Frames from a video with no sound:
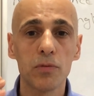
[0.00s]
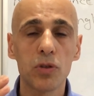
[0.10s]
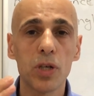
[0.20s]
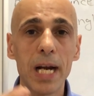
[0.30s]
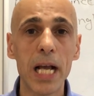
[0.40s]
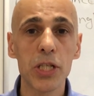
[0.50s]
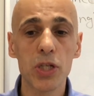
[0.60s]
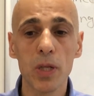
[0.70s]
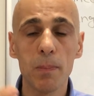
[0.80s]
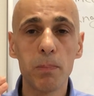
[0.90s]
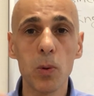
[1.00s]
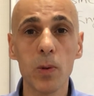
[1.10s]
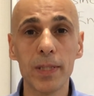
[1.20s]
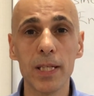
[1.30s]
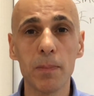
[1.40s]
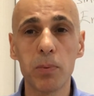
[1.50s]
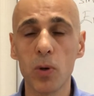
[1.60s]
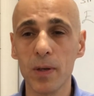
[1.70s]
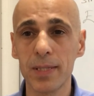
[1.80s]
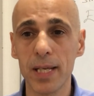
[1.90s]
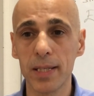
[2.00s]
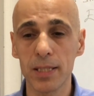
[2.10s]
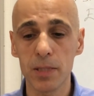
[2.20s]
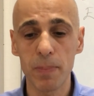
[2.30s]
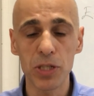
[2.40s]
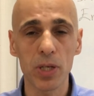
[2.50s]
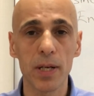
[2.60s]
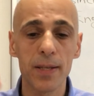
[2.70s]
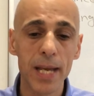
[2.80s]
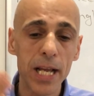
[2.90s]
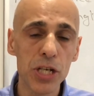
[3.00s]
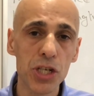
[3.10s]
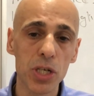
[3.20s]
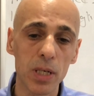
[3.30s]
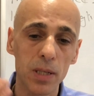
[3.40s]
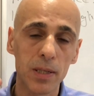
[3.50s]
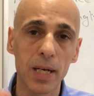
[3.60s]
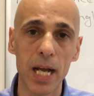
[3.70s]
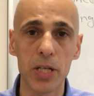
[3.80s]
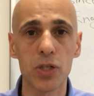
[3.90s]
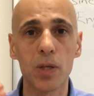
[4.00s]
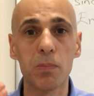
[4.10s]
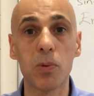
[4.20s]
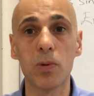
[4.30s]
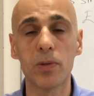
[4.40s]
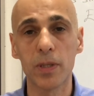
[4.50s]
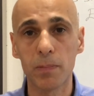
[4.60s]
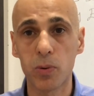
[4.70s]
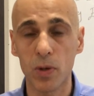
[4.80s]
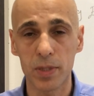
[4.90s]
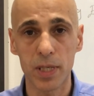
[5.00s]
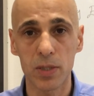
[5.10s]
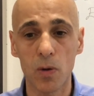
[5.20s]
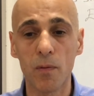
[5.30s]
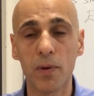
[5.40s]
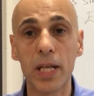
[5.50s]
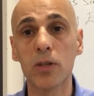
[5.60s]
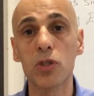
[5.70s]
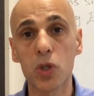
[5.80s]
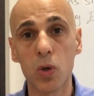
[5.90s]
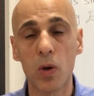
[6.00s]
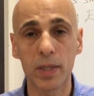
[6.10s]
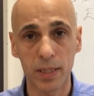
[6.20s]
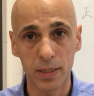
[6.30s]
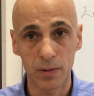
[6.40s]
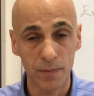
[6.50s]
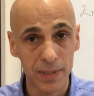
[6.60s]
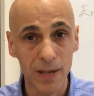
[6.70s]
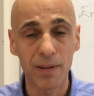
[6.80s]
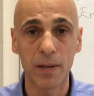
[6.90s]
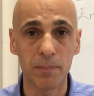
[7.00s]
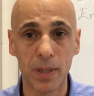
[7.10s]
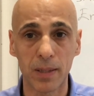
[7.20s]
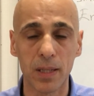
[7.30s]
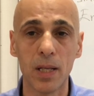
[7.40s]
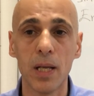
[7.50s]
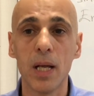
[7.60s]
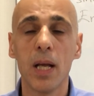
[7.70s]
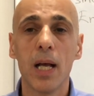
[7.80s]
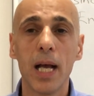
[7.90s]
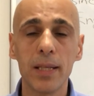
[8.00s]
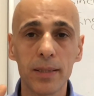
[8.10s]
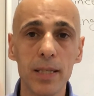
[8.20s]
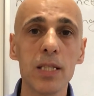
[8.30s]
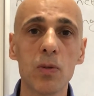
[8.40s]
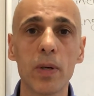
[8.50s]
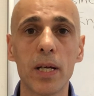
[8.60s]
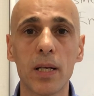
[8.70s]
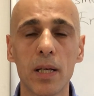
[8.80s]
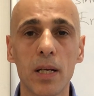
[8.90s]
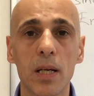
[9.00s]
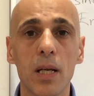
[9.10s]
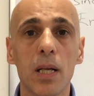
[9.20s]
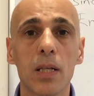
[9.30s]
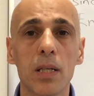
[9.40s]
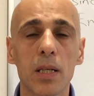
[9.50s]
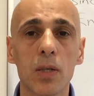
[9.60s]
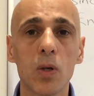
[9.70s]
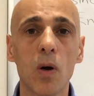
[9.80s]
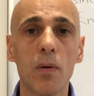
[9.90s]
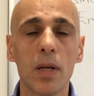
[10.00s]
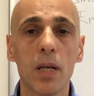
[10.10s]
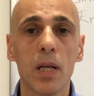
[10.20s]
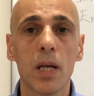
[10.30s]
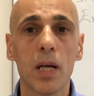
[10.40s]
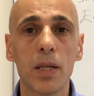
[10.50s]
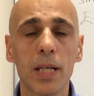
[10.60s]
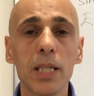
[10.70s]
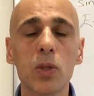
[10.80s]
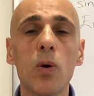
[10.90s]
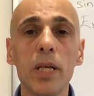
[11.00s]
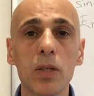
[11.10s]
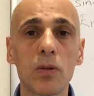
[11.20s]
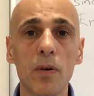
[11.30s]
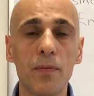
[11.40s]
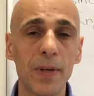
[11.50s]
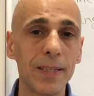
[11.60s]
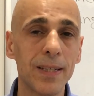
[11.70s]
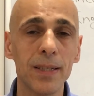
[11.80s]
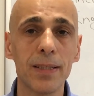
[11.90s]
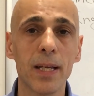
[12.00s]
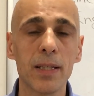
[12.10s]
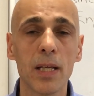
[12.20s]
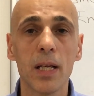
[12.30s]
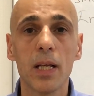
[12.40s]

gradual building process, especially natural gradual building process of language learning, development. And this way, not going to facilitate